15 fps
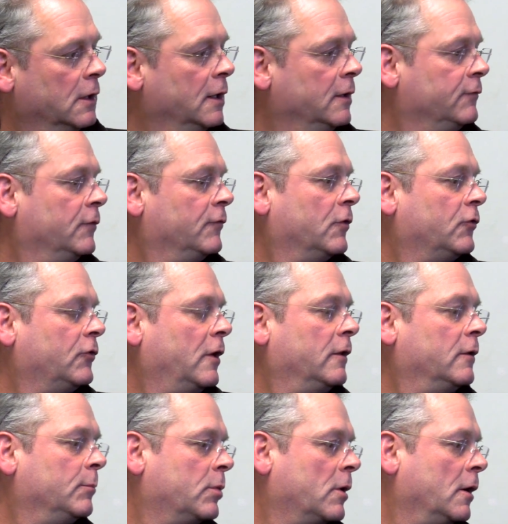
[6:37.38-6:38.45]
Even if I
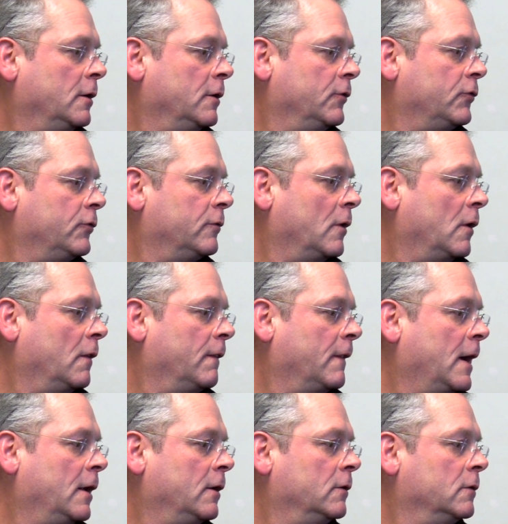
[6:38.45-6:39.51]
set the brightness on
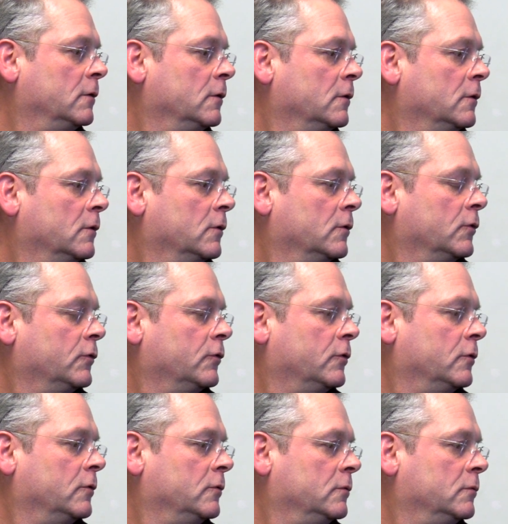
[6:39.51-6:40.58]
that
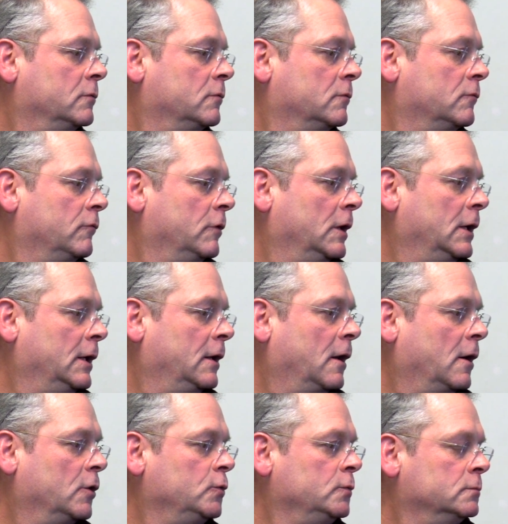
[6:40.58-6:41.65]
to really
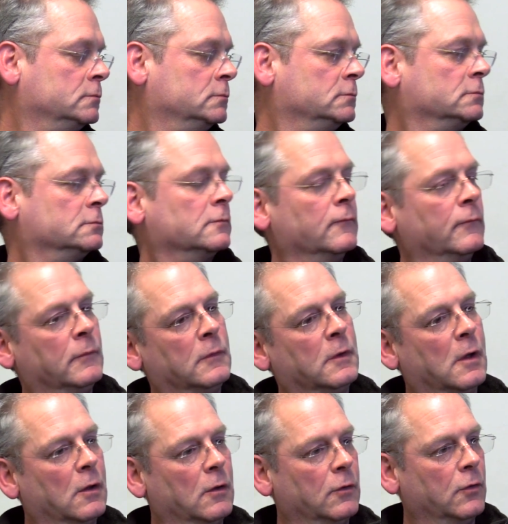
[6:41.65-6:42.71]
low.
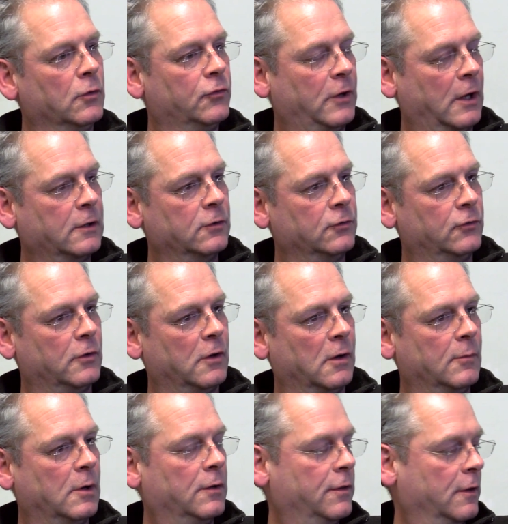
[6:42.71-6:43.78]
The second time, I